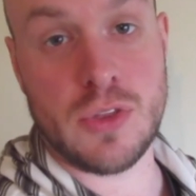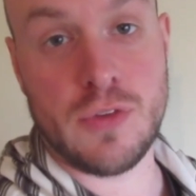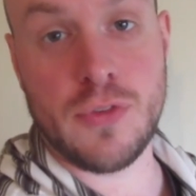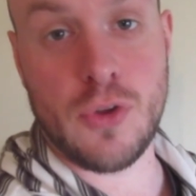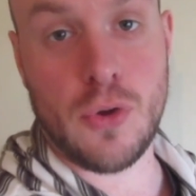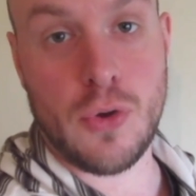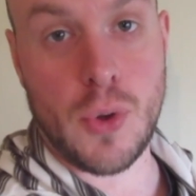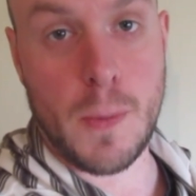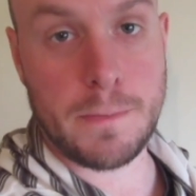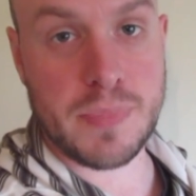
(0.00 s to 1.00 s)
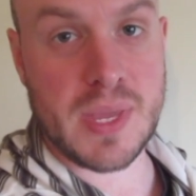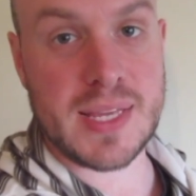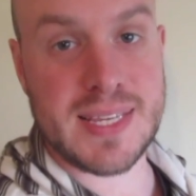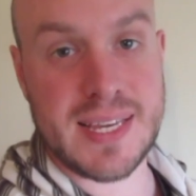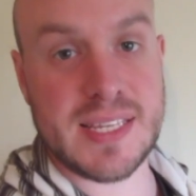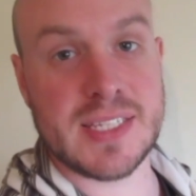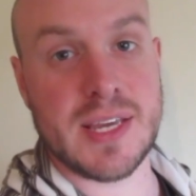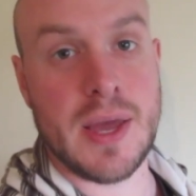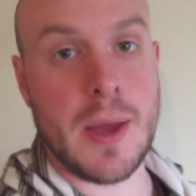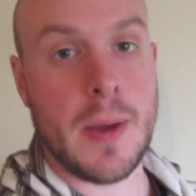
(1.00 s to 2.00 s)
on the floor. It
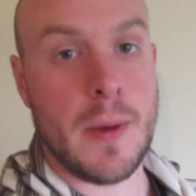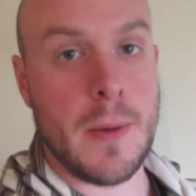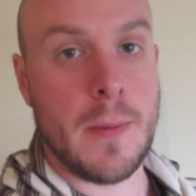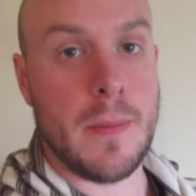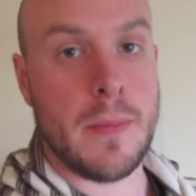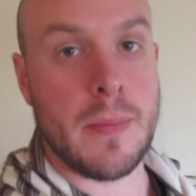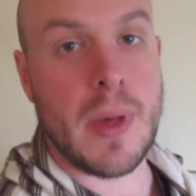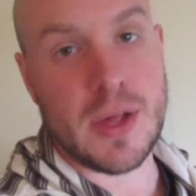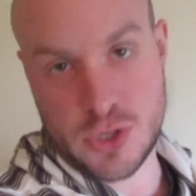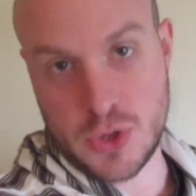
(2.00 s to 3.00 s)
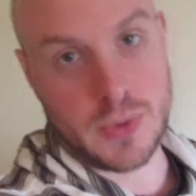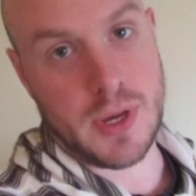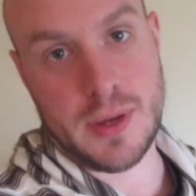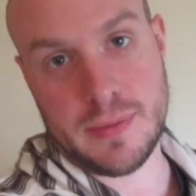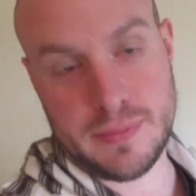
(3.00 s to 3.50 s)
is, I'll show you.